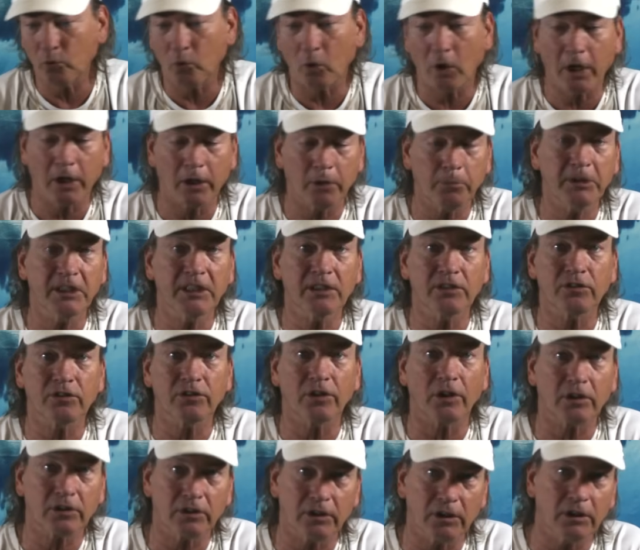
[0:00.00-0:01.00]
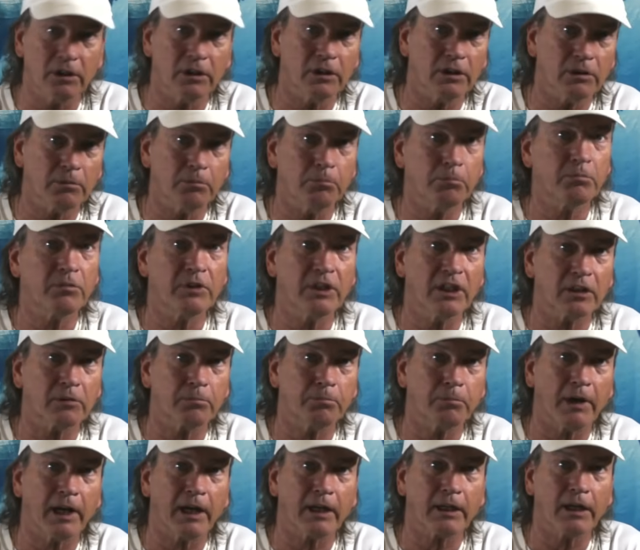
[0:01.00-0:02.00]
water being sucked in and
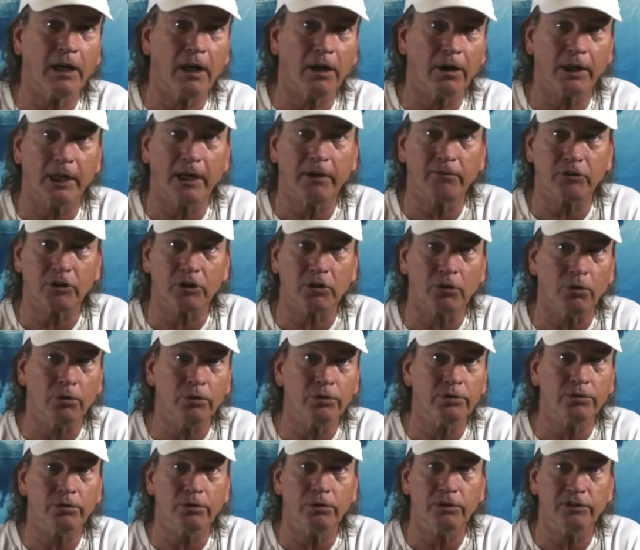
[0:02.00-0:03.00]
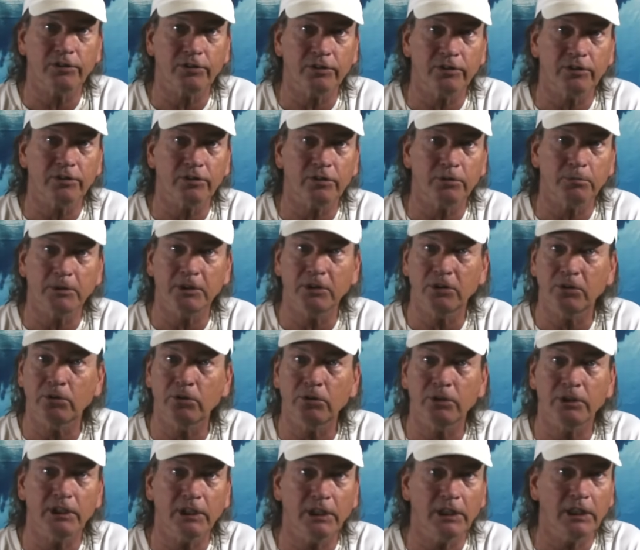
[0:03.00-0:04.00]
kicked back out after going through a system and
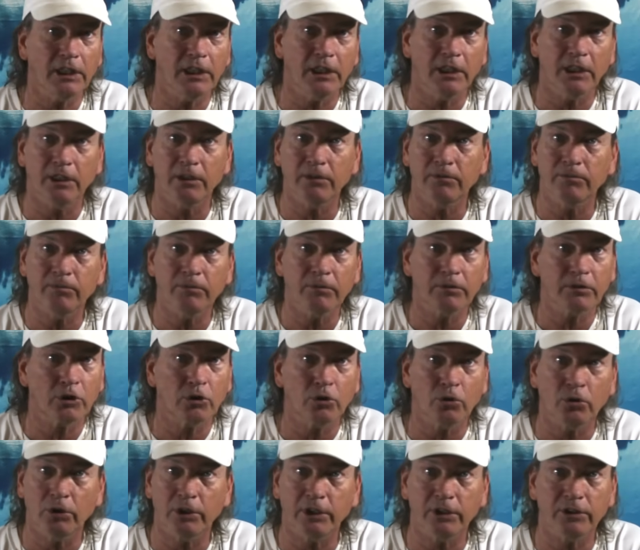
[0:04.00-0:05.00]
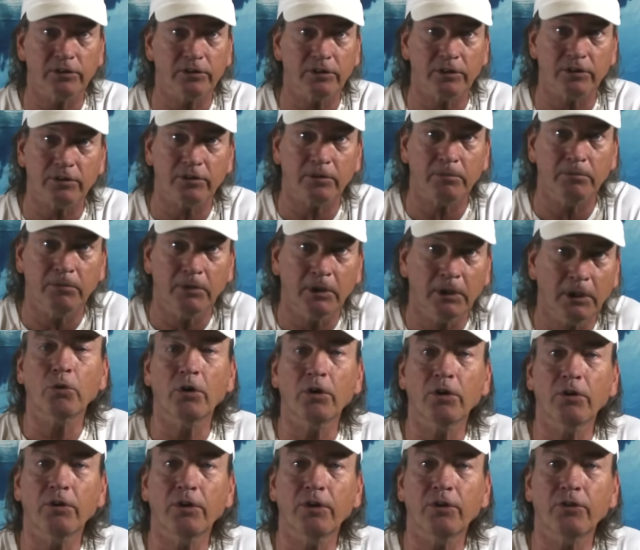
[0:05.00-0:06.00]
doing the heating cooling system.
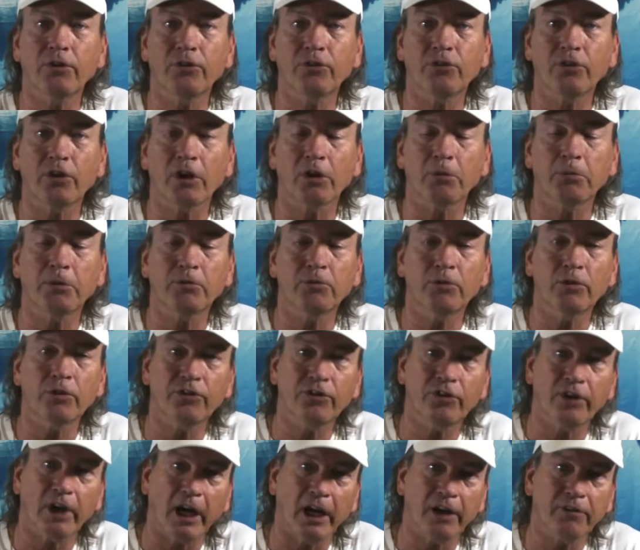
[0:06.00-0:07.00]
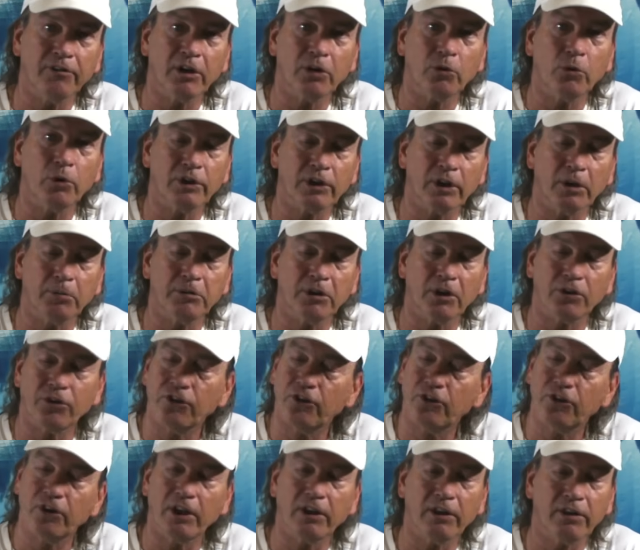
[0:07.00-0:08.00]
Well, this gentleman was diving with them.
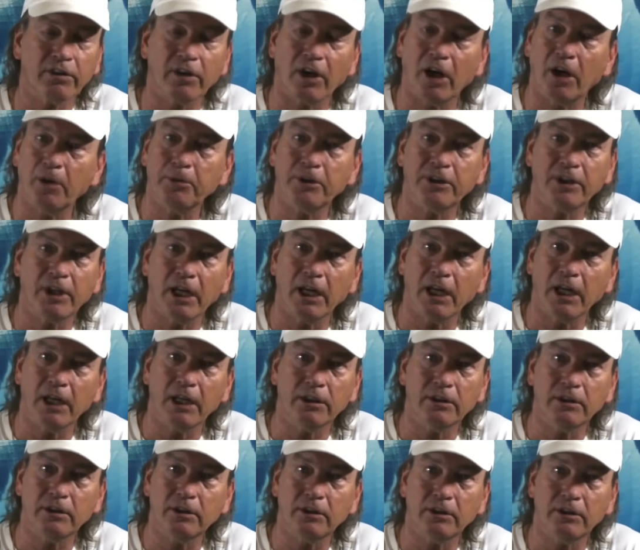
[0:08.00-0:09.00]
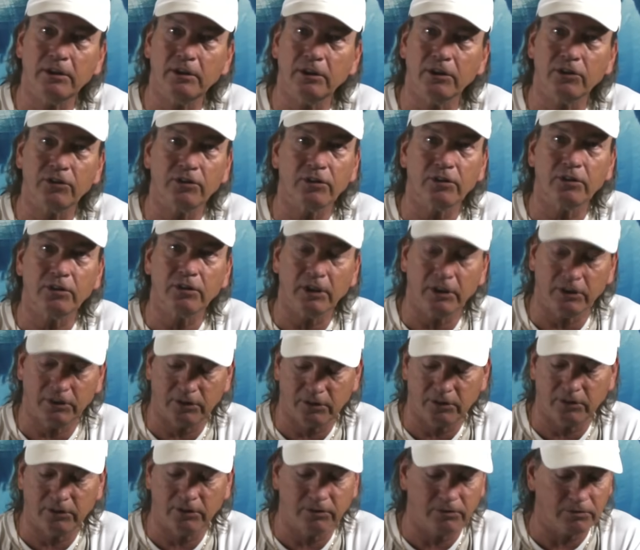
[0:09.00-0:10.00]
Doesn't say the time of day, just
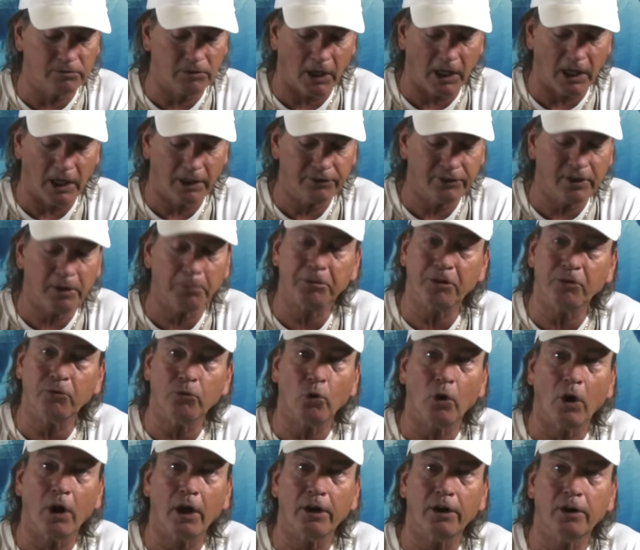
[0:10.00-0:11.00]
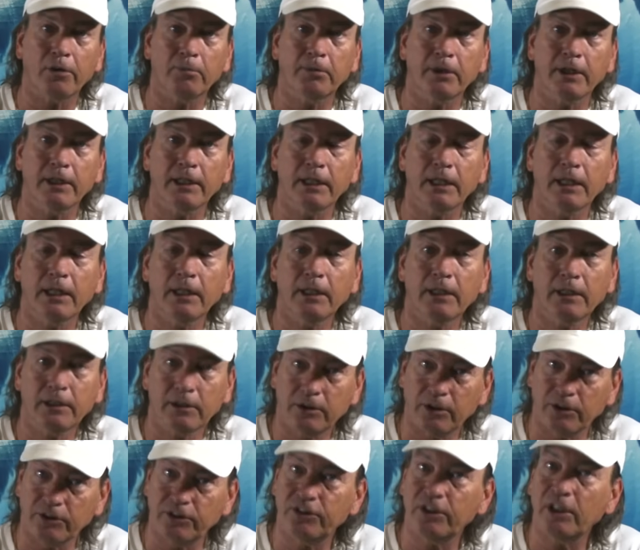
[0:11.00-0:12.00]
depth of water, but
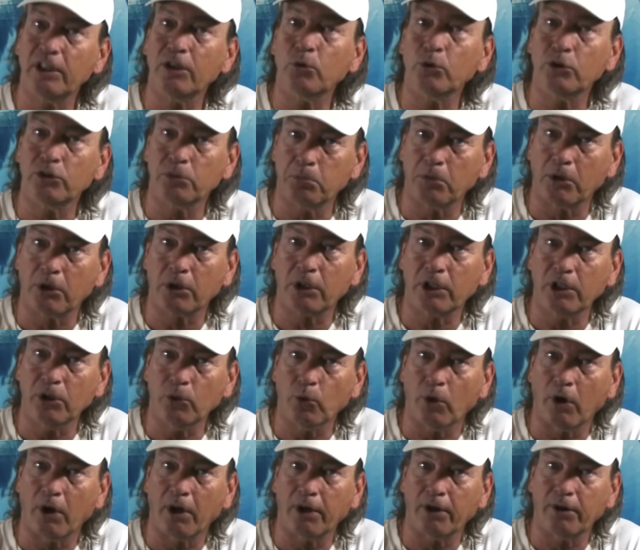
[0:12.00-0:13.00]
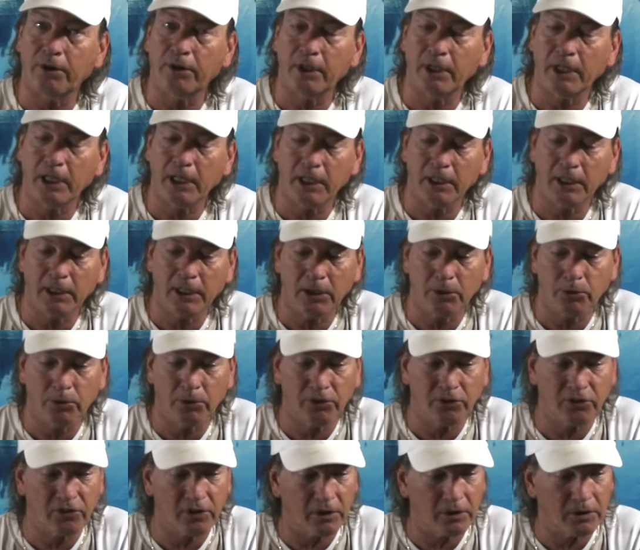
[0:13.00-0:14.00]
does say it was murky water, and he
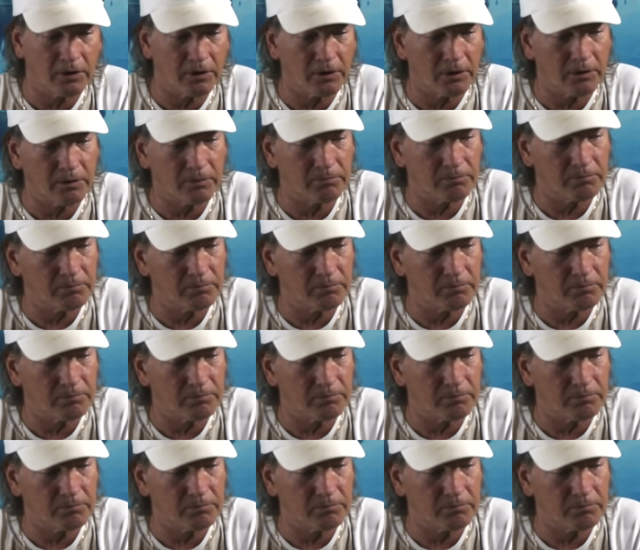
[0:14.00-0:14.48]
was in